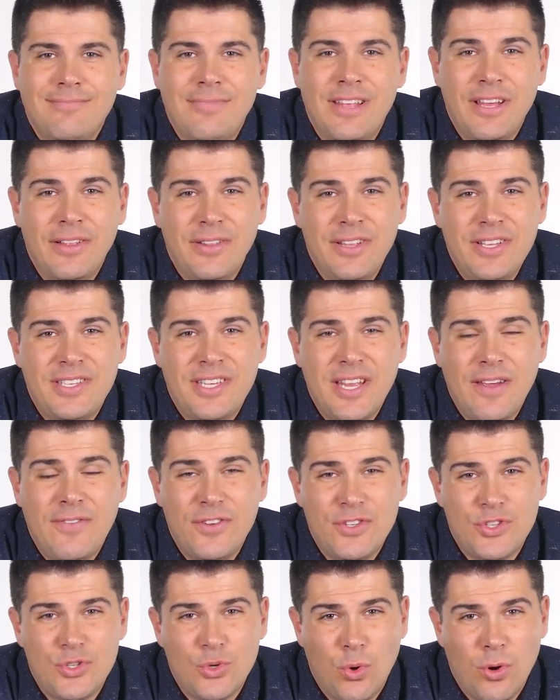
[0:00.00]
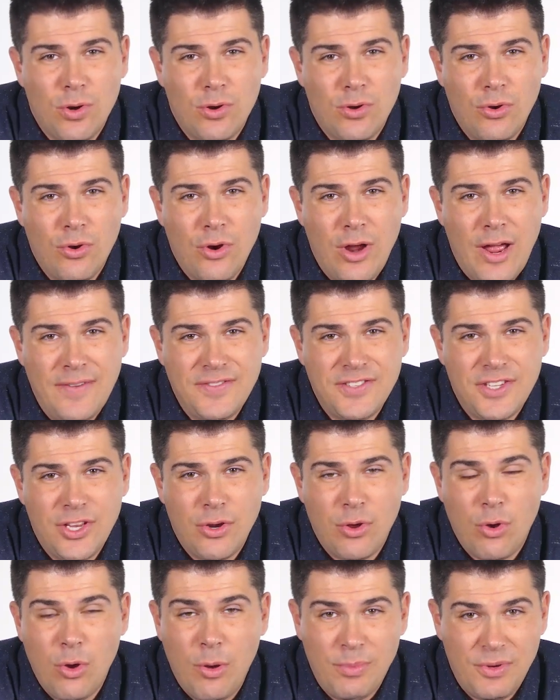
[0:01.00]
They at least have historical graphs
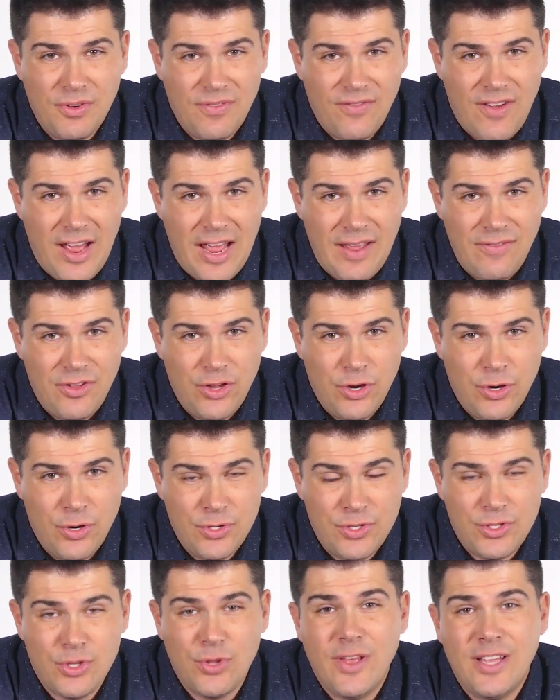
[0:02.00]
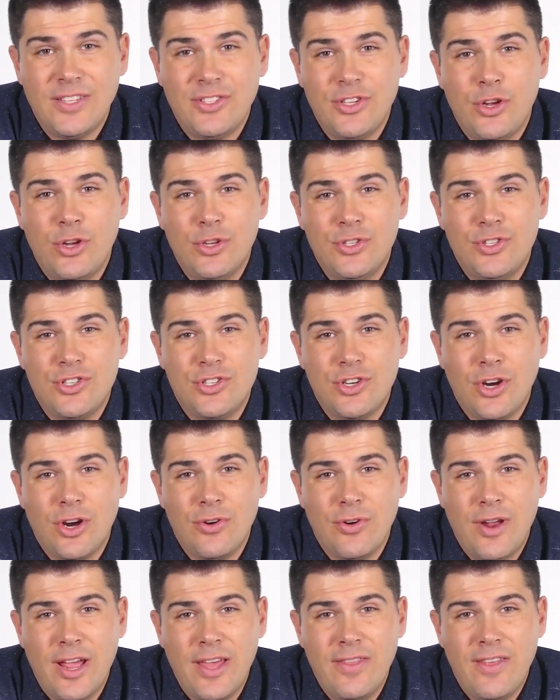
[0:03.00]
that'll go up to 5 years, so that's a good start
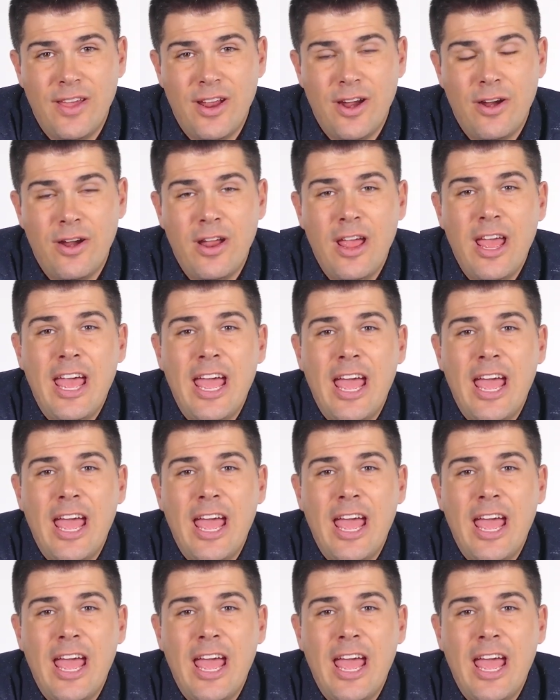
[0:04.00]
right there.